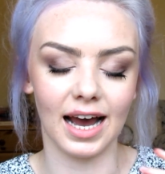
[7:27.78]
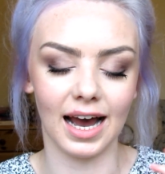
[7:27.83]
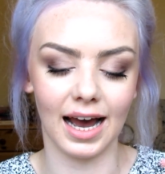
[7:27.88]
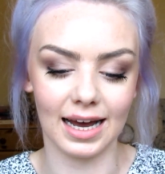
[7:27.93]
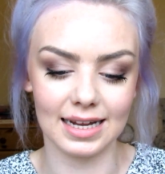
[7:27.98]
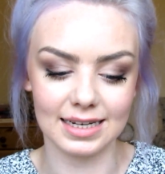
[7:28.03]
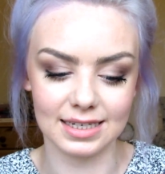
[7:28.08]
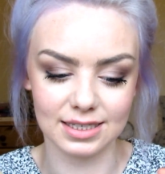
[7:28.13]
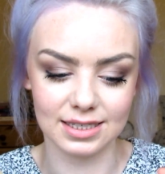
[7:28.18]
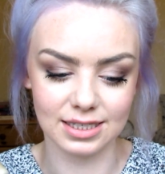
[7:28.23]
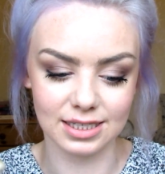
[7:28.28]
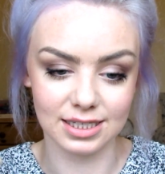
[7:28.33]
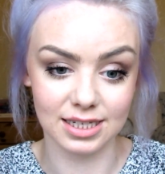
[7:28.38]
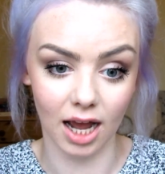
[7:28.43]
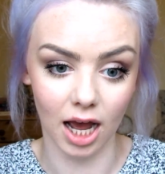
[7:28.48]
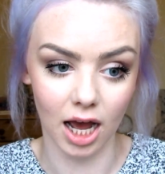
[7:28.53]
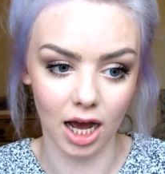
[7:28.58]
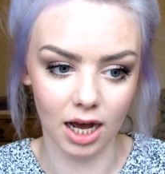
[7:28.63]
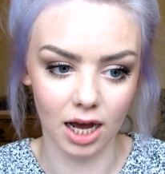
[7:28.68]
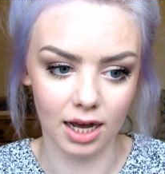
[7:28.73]
and
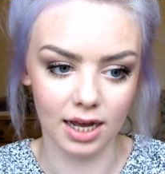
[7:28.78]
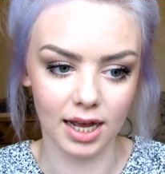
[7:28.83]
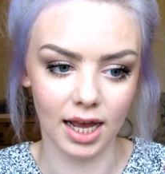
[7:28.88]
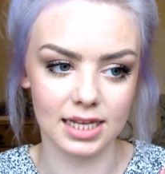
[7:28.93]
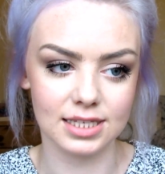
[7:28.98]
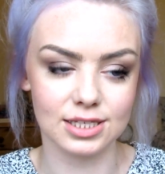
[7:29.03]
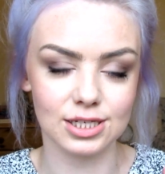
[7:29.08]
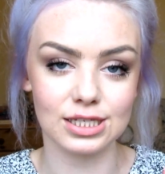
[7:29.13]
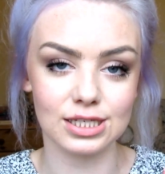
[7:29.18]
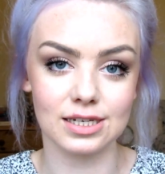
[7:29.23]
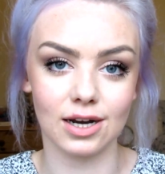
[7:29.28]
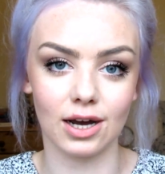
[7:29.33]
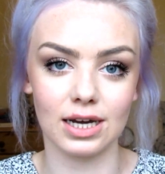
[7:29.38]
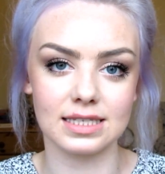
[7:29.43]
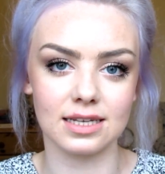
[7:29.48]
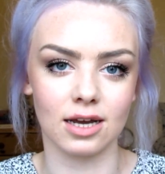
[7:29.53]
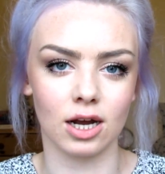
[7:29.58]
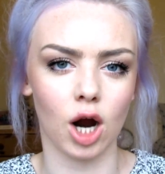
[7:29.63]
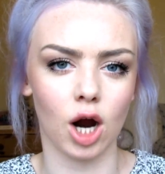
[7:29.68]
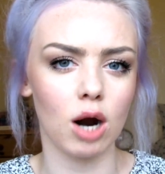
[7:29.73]
it's just
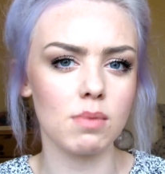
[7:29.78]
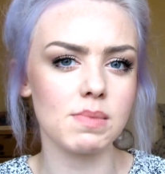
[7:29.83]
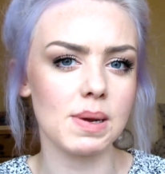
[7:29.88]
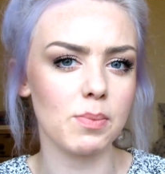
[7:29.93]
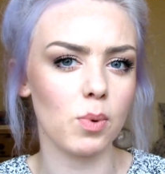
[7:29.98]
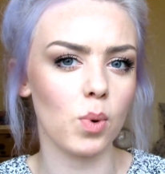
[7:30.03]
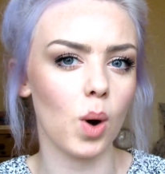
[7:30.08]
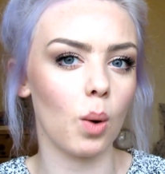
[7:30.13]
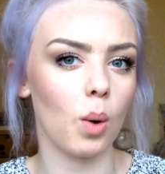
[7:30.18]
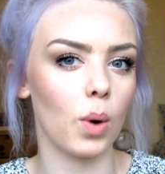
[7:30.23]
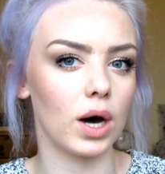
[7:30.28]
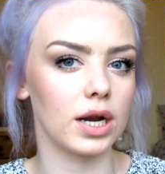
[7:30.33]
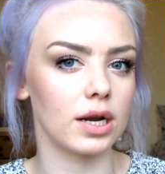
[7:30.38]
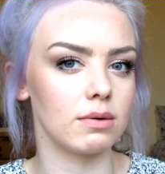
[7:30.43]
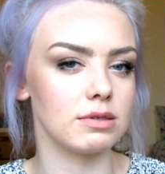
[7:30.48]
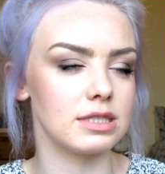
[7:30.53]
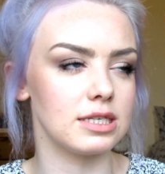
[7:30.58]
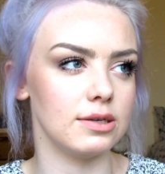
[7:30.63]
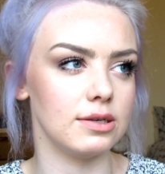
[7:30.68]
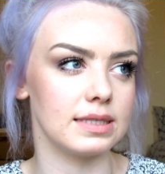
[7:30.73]
nice. I can't remember what one I
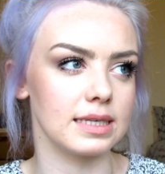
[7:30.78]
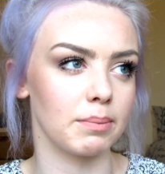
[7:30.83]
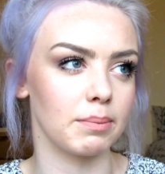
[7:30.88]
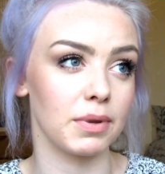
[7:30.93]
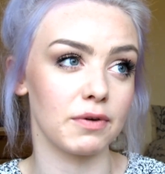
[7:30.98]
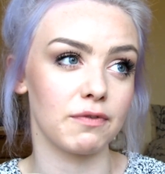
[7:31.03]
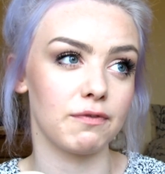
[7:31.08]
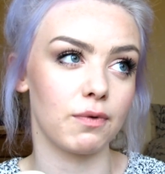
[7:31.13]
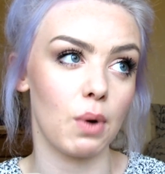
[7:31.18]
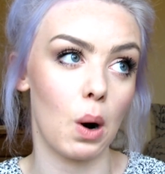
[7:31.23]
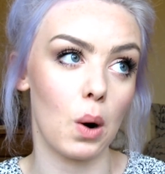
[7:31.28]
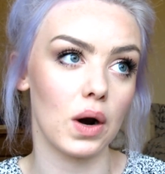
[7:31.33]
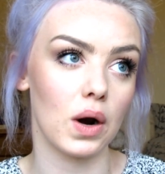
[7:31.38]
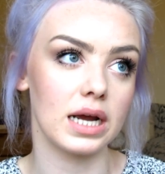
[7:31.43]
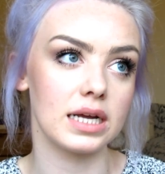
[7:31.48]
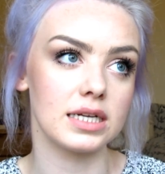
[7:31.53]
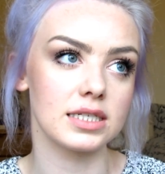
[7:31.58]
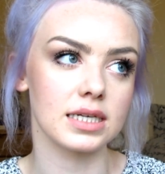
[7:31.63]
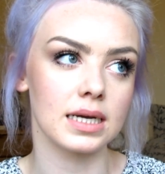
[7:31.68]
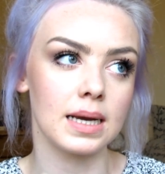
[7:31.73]
was using before
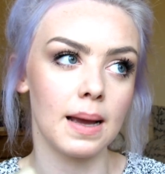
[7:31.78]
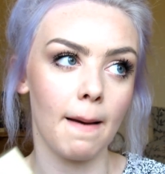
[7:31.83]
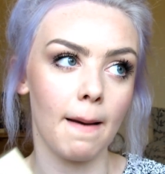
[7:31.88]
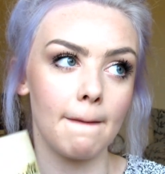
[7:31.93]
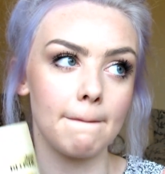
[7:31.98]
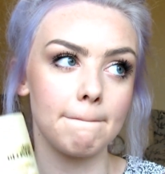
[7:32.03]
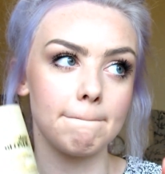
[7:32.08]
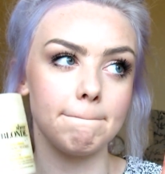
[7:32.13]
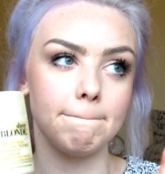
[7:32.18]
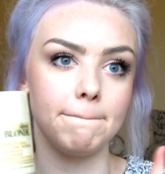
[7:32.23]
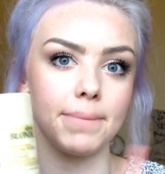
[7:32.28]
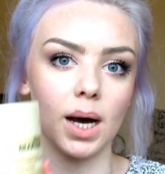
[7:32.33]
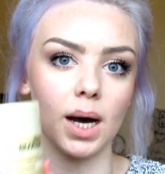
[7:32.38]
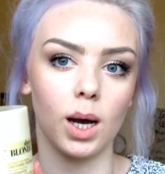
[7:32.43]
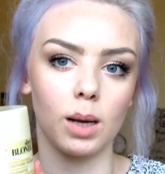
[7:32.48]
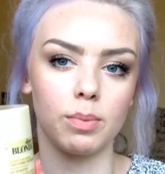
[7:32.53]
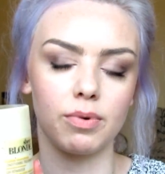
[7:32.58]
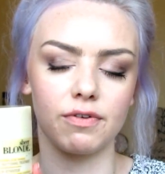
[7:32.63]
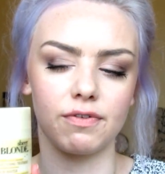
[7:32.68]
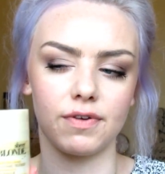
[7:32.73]
it, but
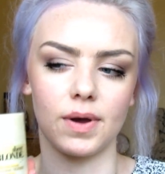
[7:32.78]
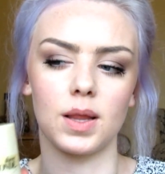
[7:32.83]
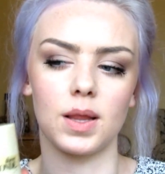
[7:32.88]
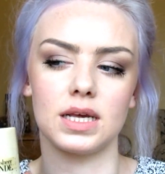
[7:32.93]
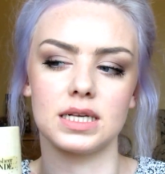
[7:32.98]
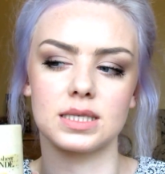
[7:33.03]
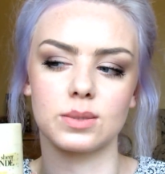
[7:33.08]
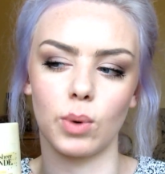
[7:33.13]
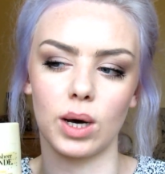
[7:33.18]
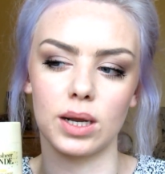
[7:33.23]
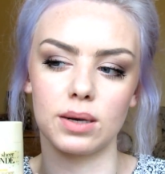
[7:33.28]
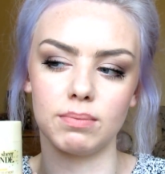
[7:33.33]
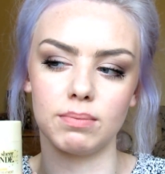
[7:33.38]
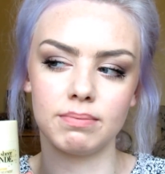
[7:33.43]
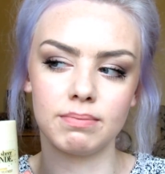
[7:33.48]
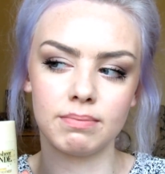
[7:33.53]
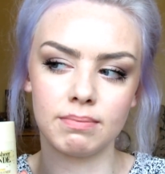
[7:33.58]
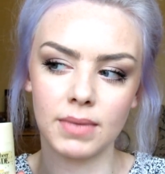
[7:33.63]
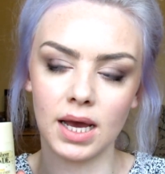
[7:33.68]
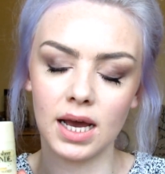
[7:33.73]
I prefer this one.
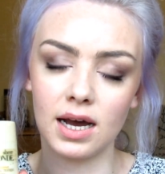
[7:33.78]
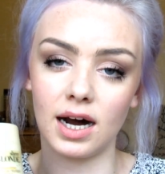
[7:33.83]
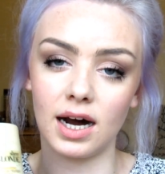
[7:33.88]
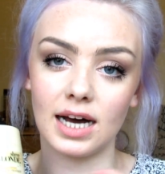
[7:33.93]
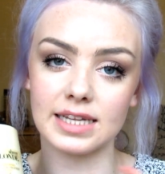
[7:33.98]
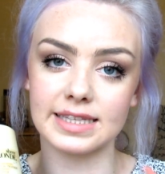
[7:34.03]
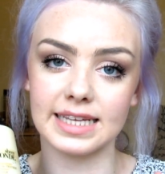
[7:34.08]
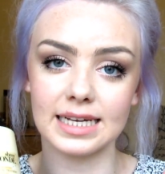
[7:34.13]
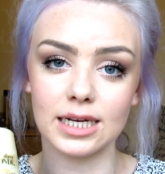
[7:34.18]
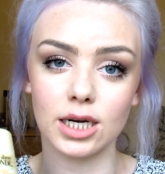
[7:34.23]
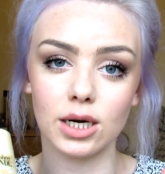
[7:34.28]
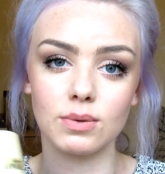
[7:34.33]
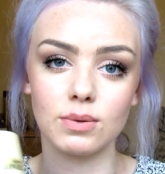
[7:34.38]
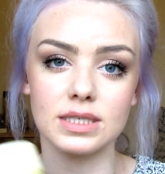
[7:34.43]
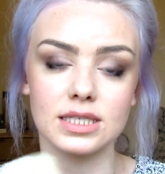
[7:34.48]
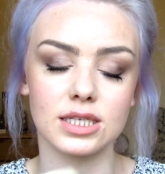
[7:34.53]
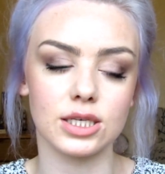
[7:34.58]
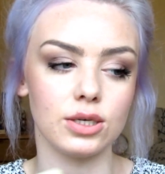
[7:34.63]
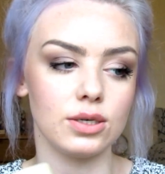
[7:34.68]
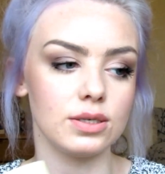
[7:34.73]
I think I
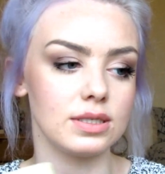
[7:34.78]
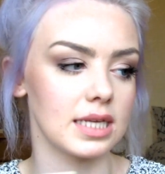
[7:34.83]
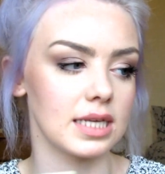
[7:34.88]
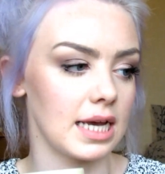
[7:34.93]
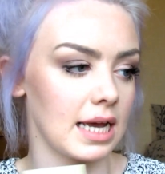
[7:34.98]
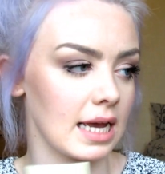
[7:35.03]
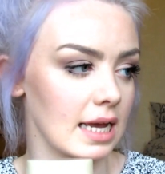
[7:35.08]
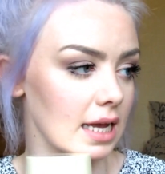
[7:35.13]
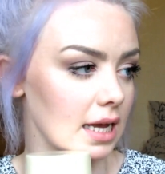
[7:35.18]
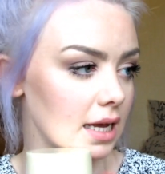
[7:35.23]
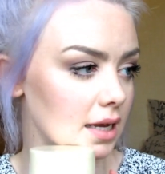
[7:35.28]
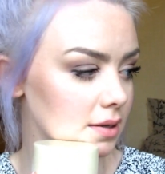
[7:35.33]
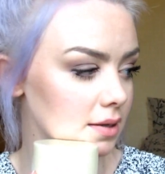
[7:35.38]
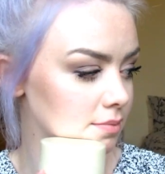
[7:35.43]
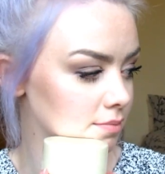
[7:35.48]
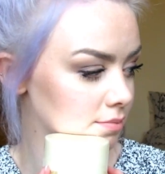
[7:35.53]
was using